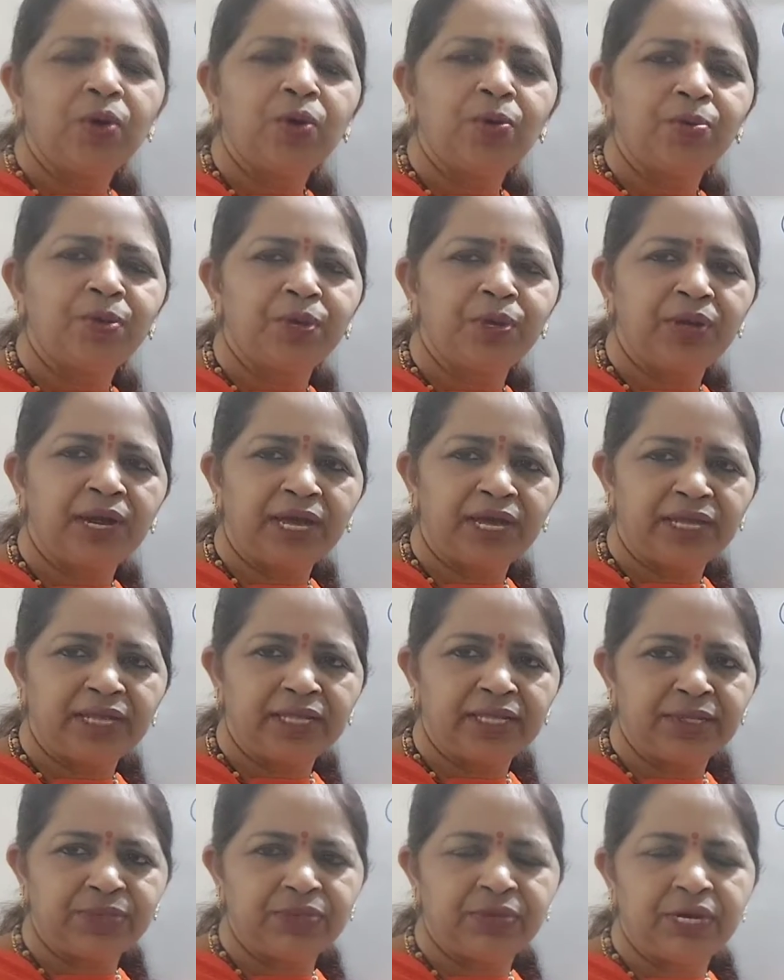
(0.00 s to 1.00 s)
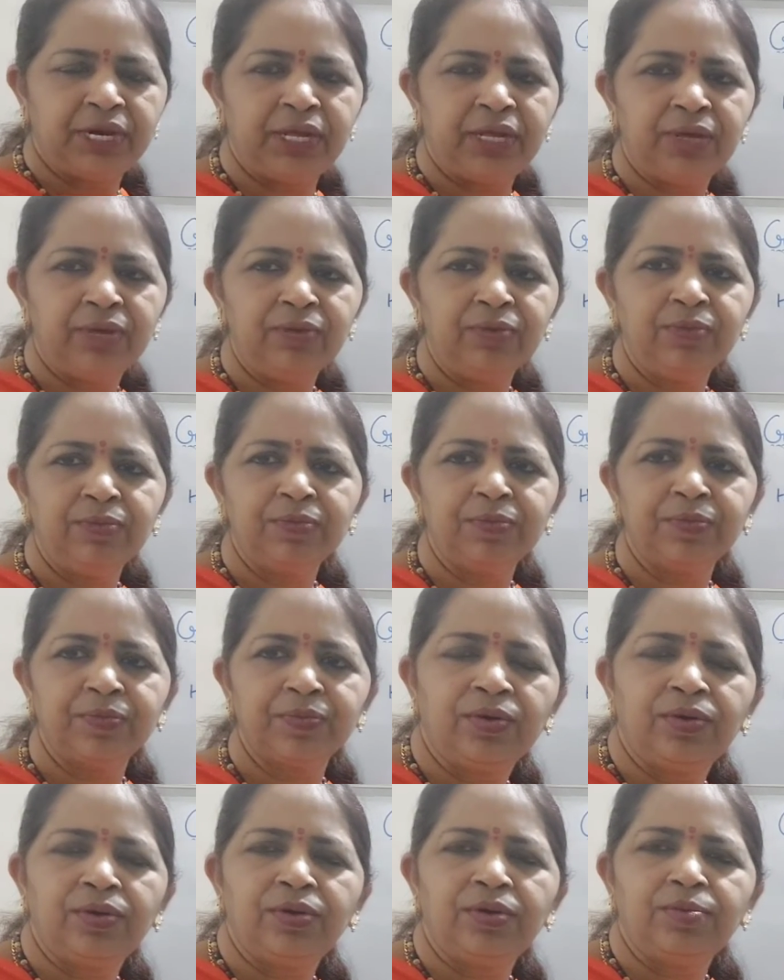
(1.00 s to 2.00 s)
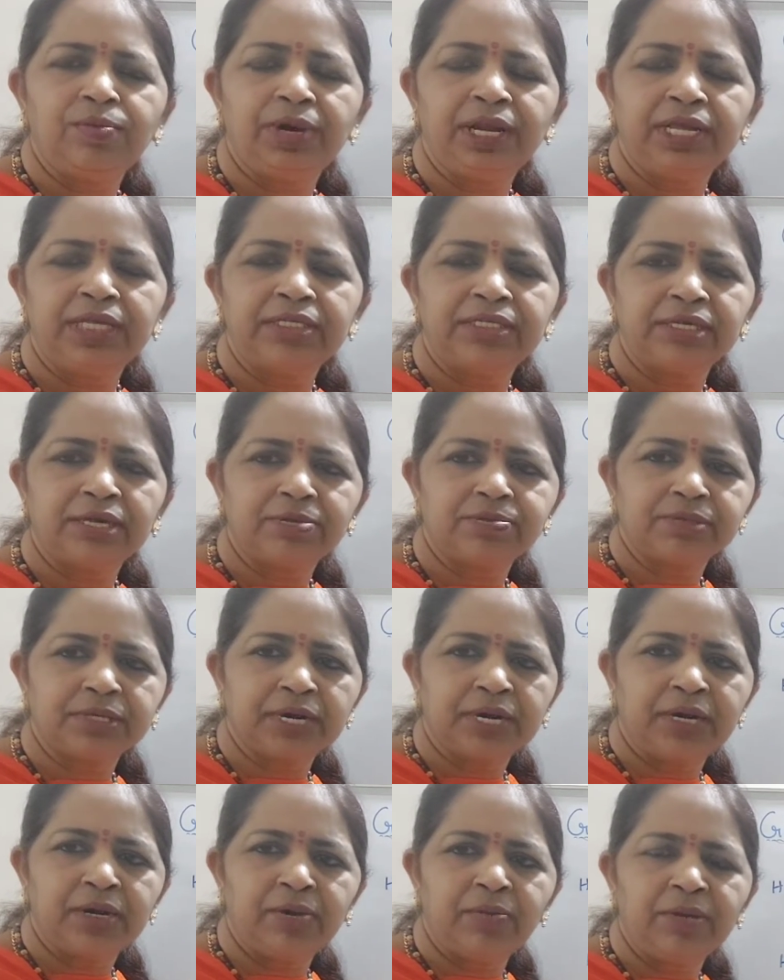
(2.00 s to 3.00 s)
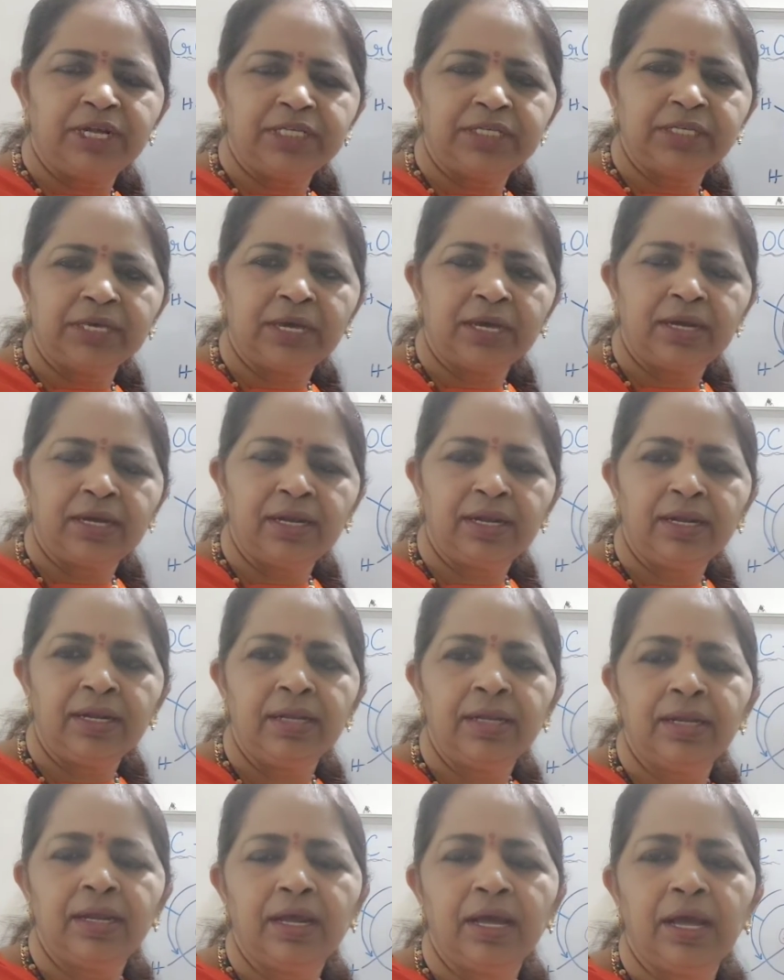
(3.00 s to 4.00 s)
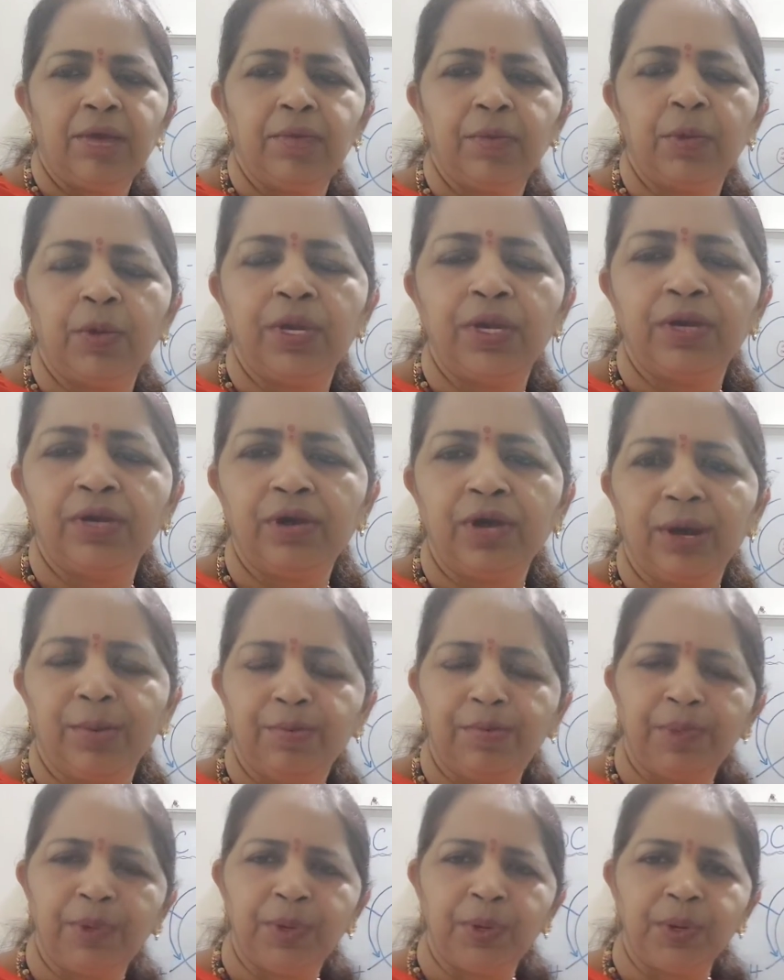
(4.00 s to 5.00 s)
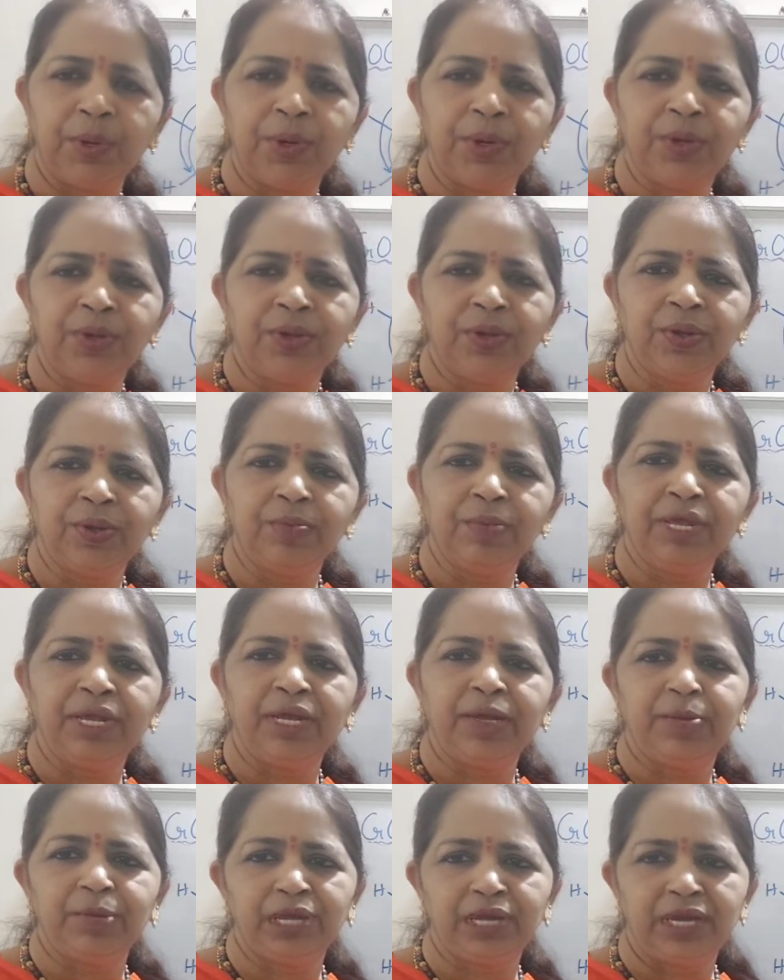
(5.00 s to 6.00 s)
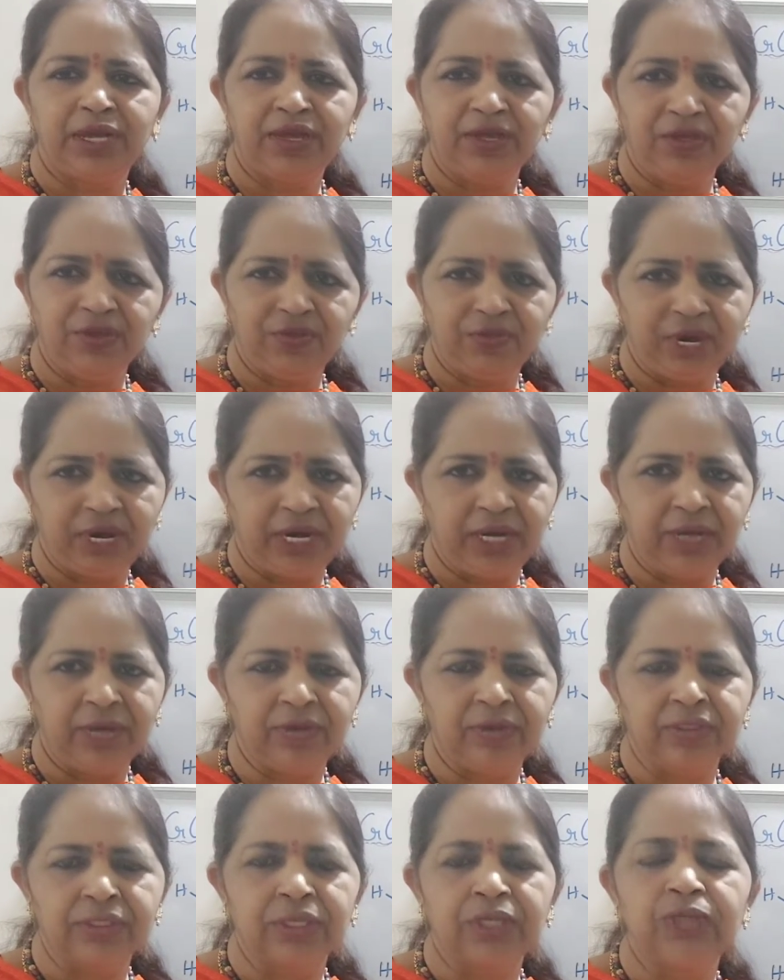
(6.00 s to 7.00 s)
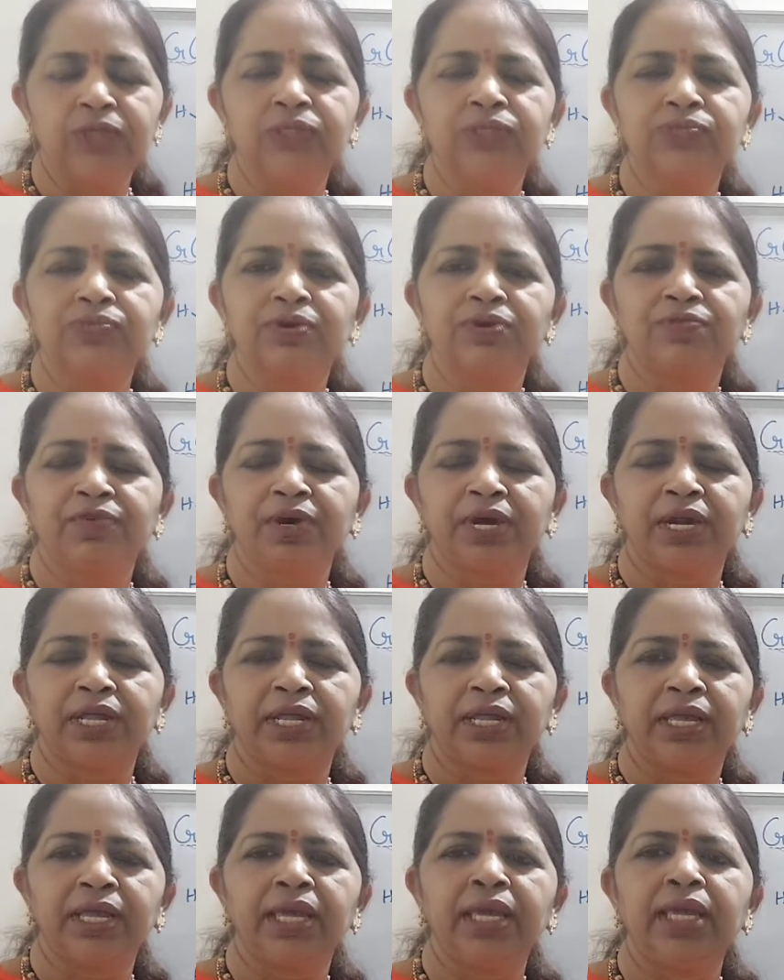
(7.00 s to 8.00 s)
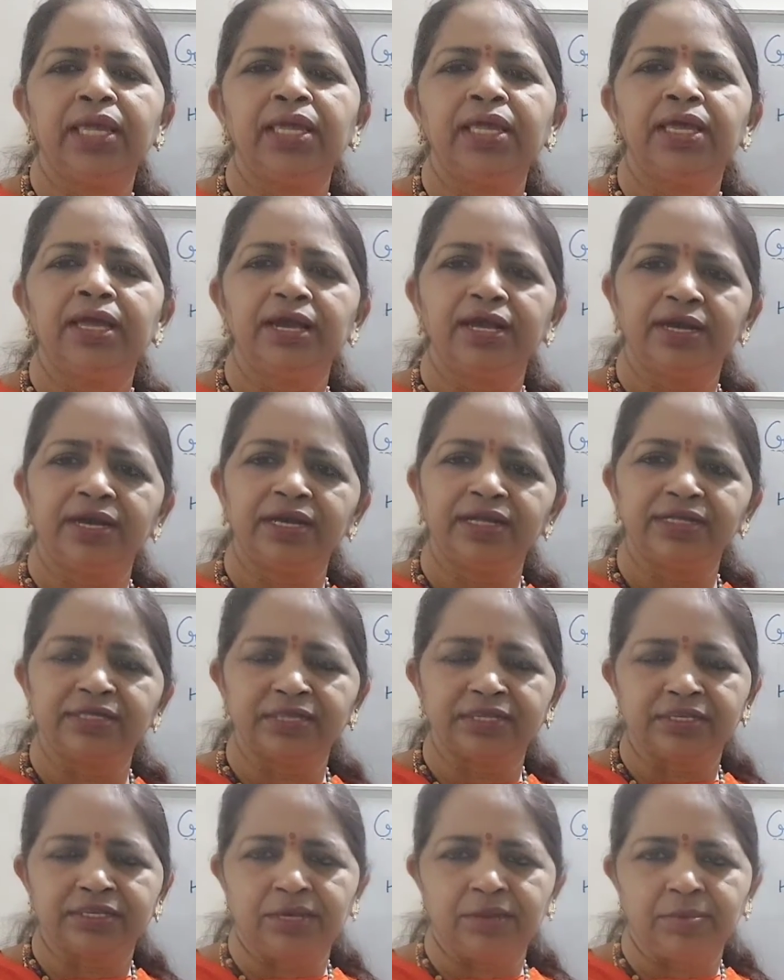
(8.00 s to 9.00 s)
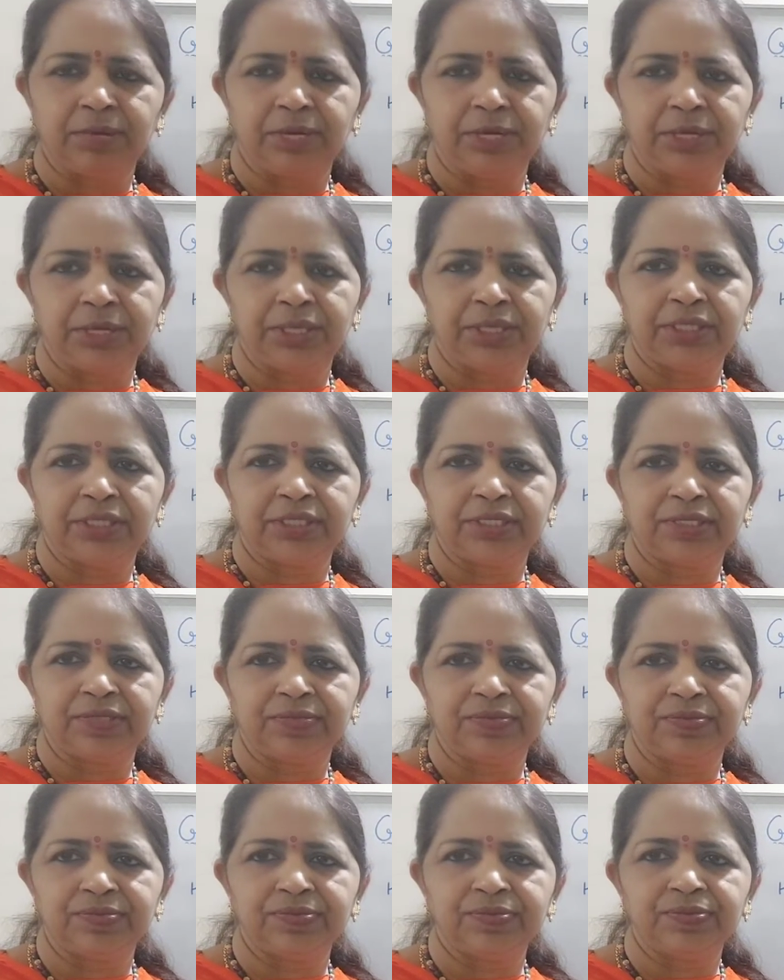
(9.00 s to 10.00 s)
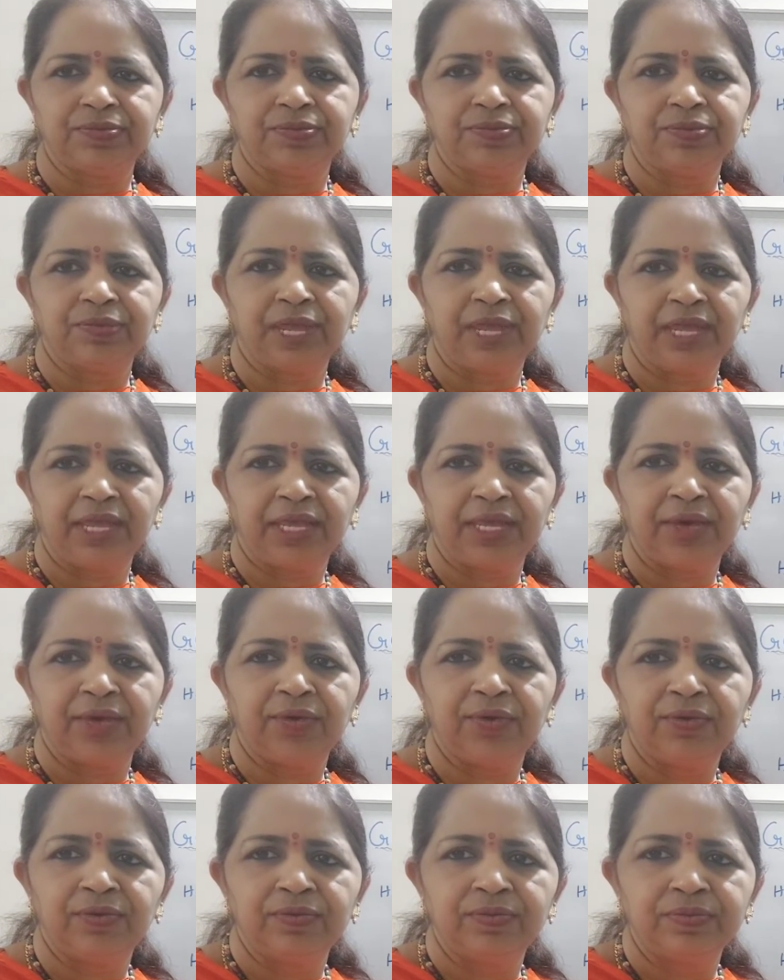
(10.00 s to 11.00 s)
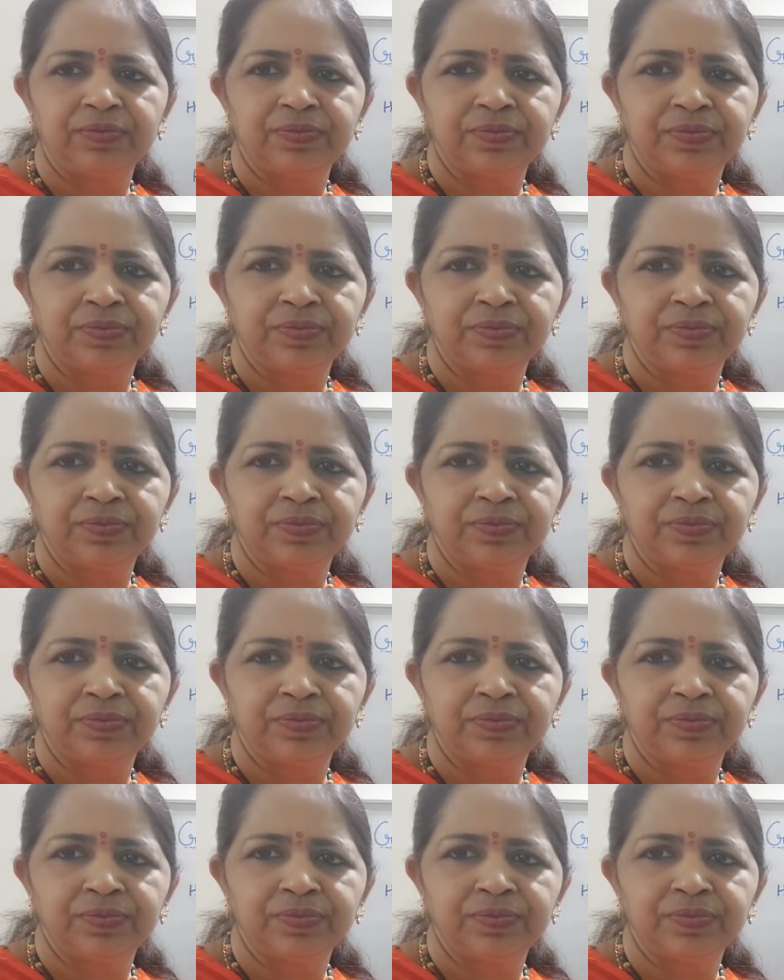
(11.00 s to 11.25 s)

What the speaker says: Hope you like this video. Please subscribe to my channel. I am going to upload many videos useful for the entrance examinations. Thank you.